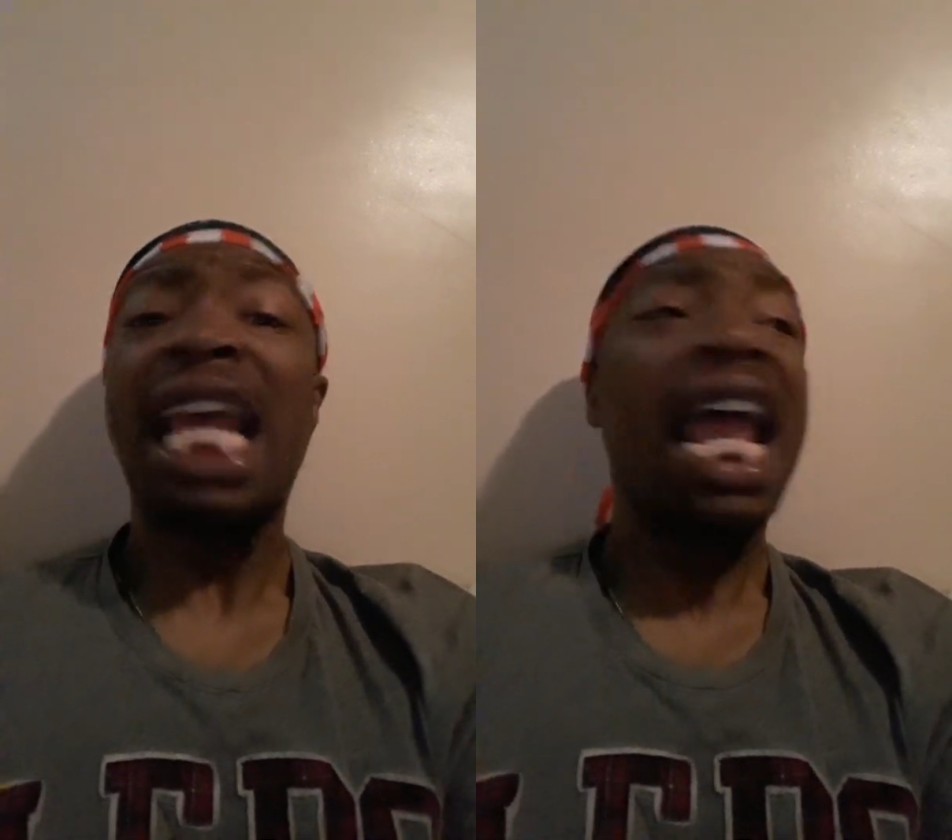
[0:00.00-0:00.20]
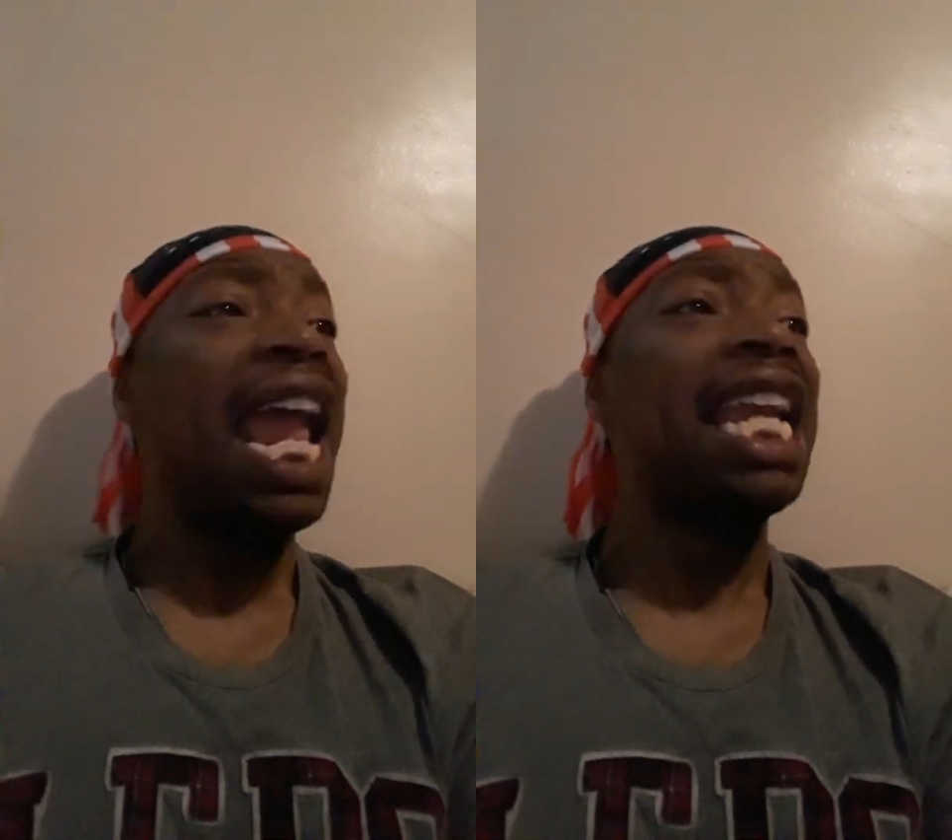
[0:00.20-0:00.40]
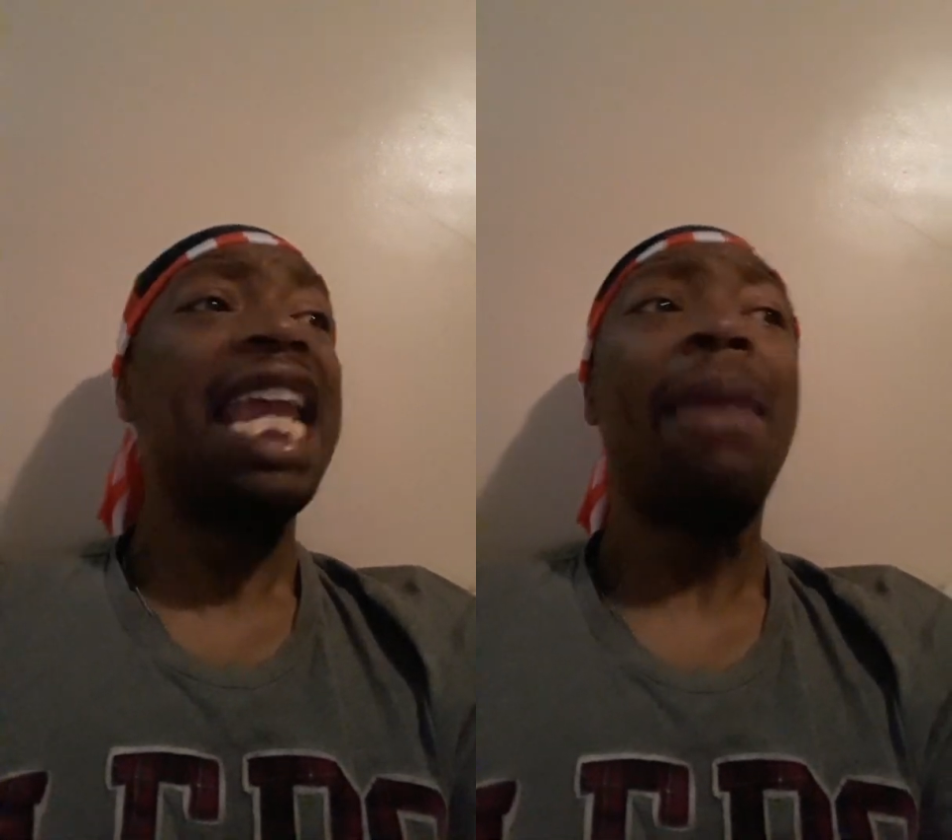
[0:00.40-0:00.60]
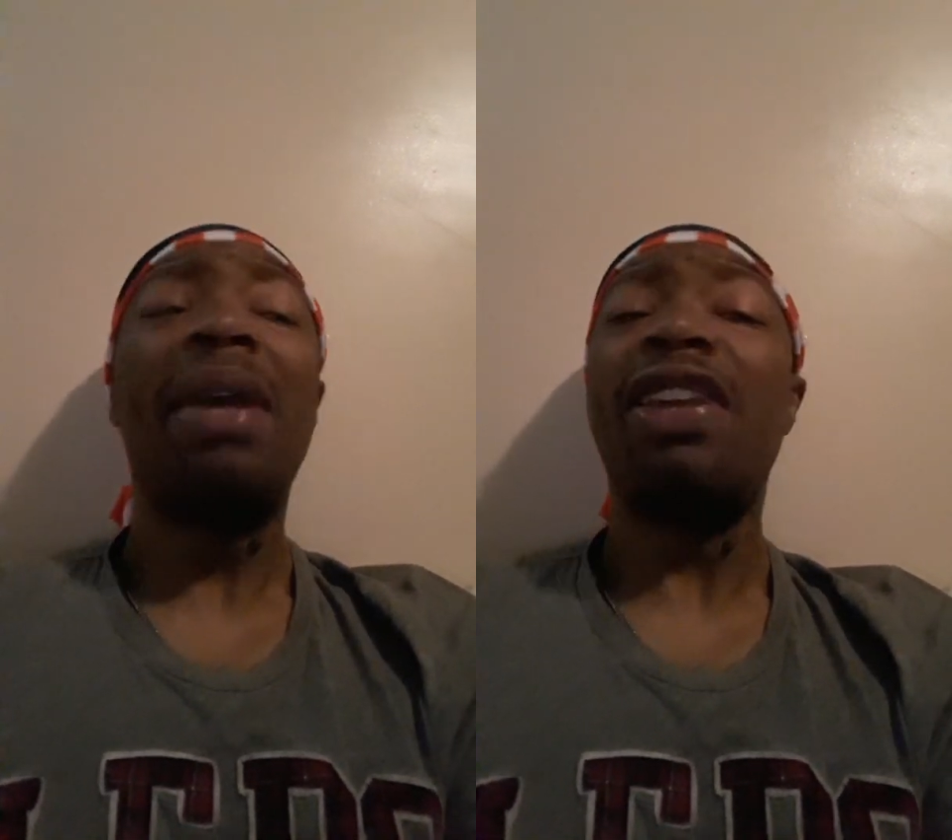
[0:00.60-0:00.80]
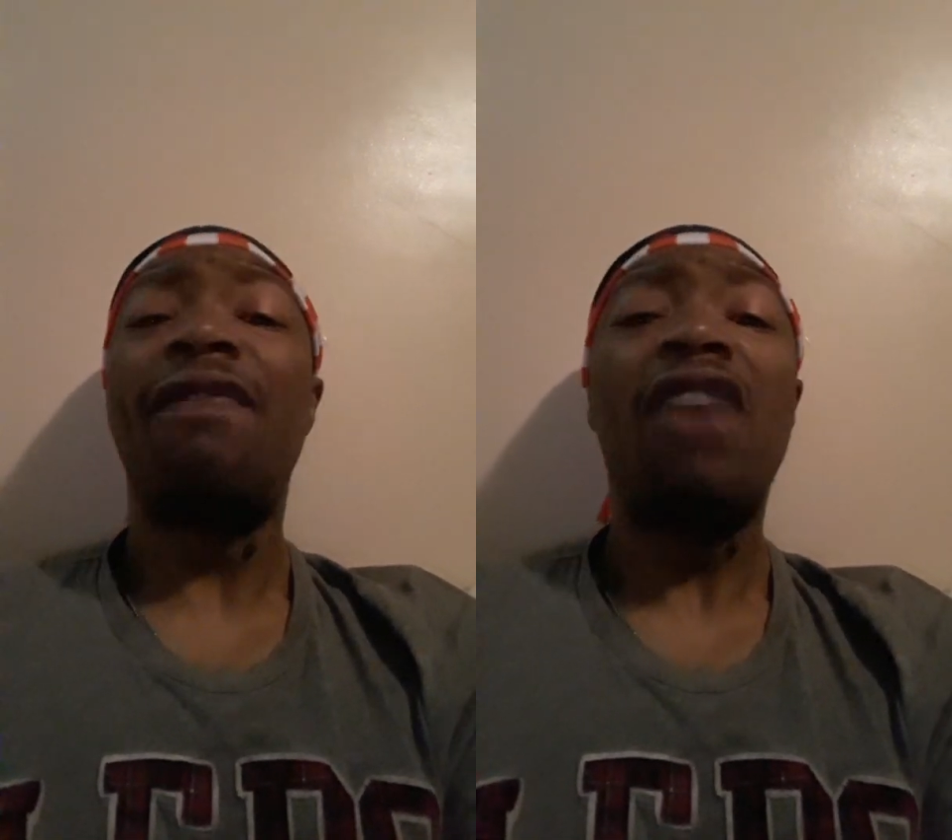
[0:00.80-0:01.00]
and keep it
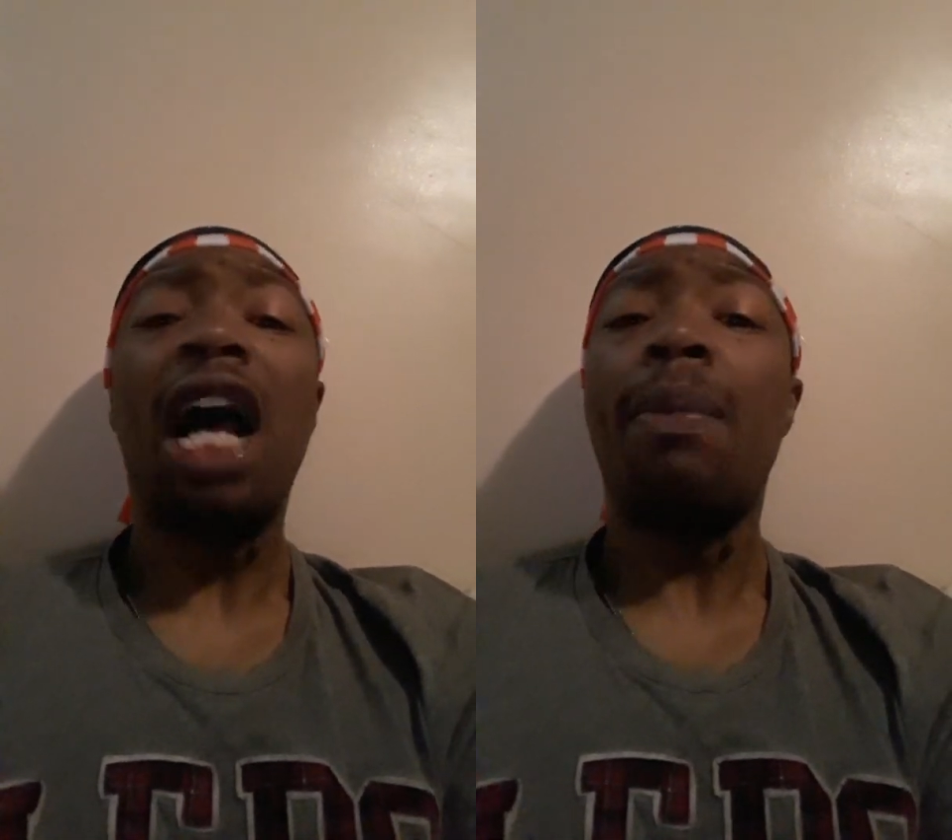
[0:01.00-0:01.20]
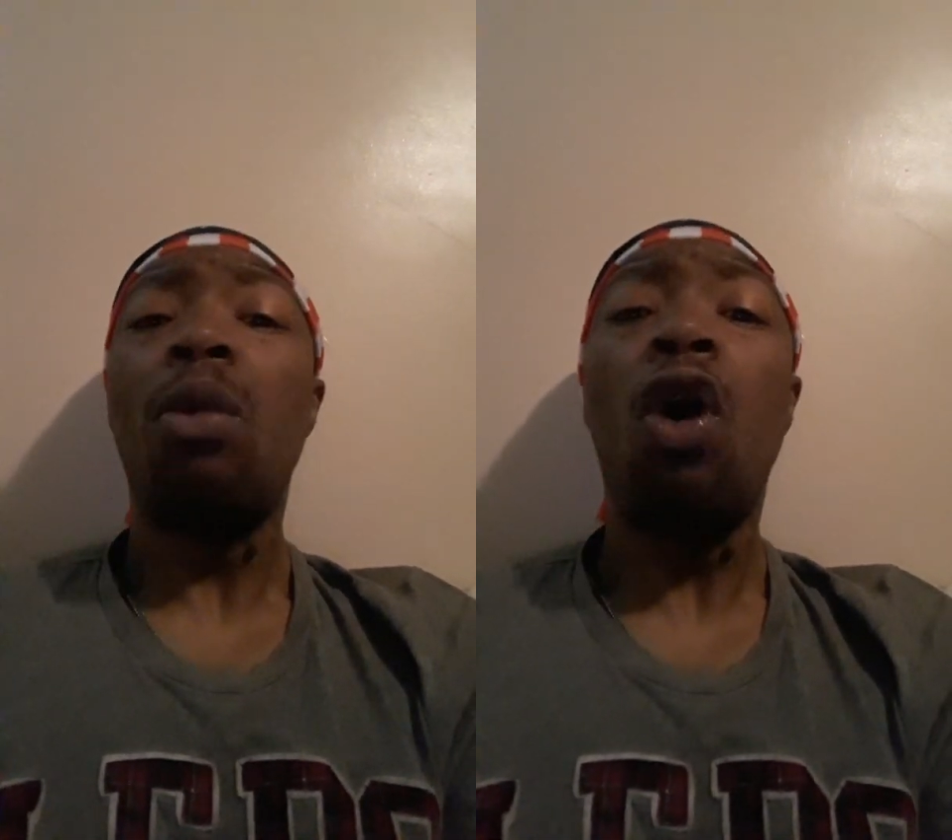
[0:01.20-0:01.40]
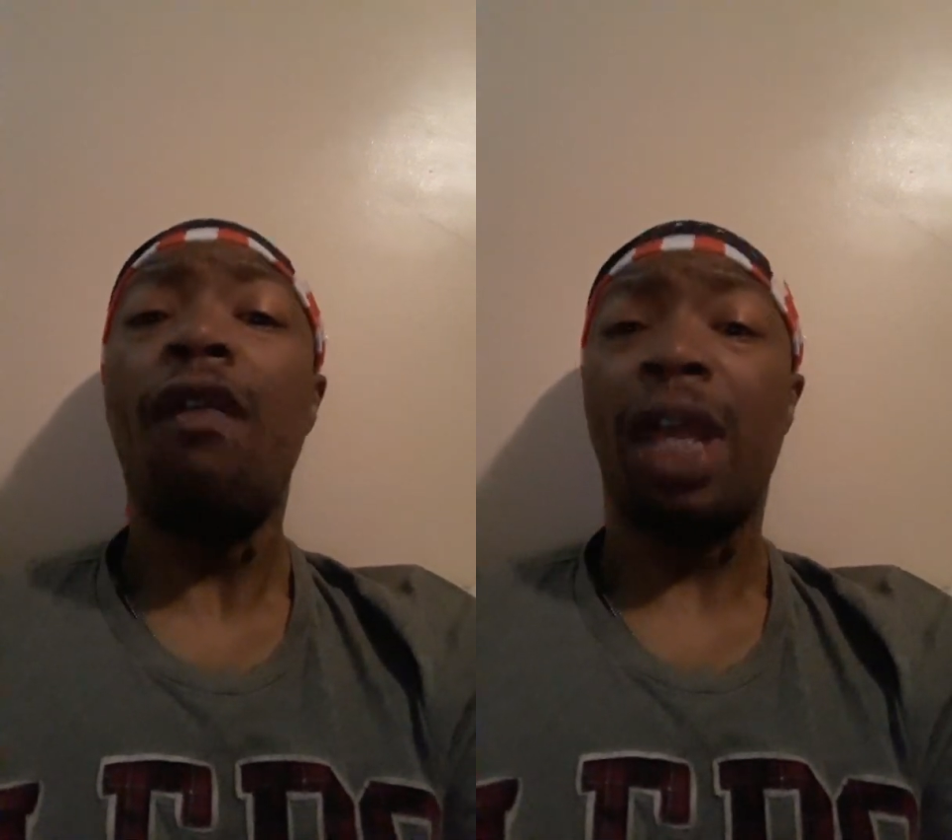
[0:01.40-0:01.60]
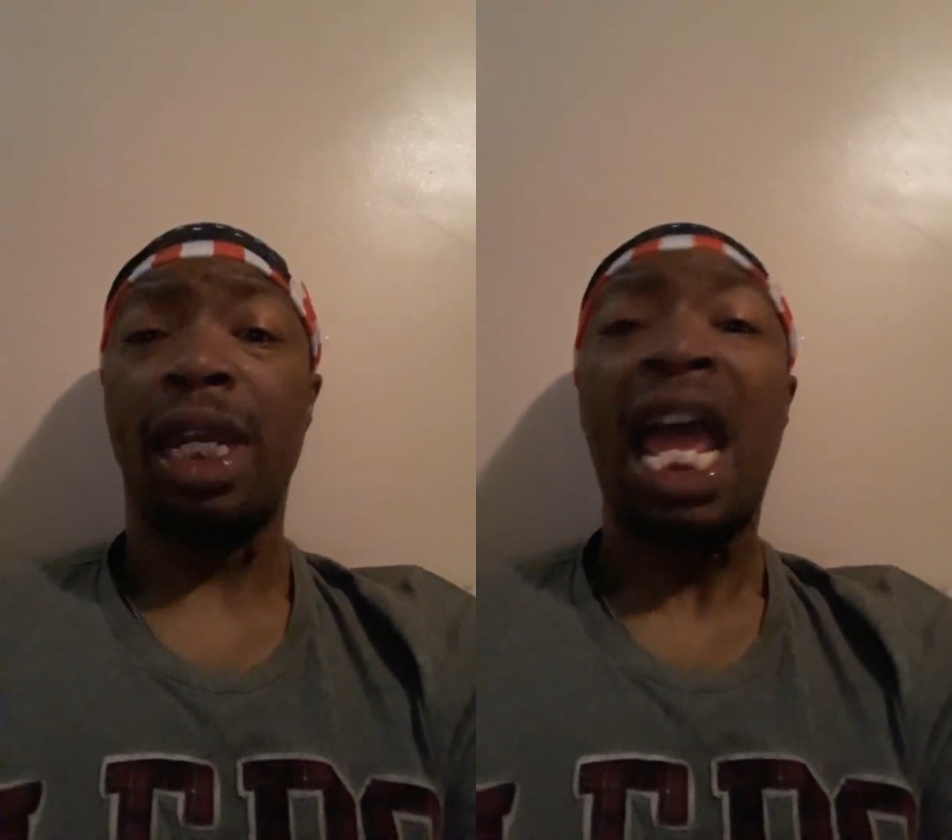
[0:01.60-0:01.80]
the fuck moving.